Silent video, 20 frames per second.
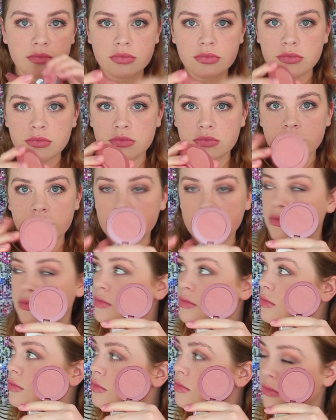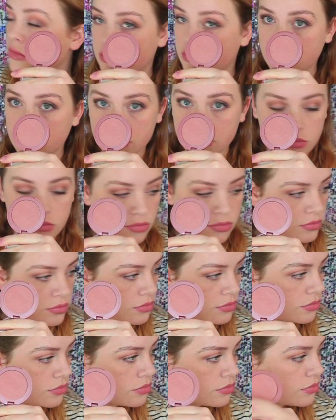the Tarte Amazonian
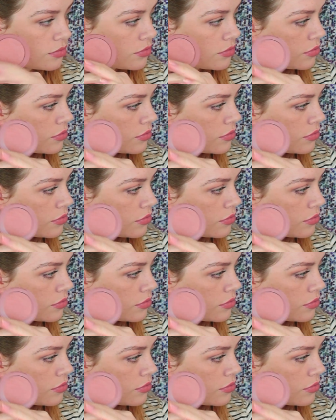Clay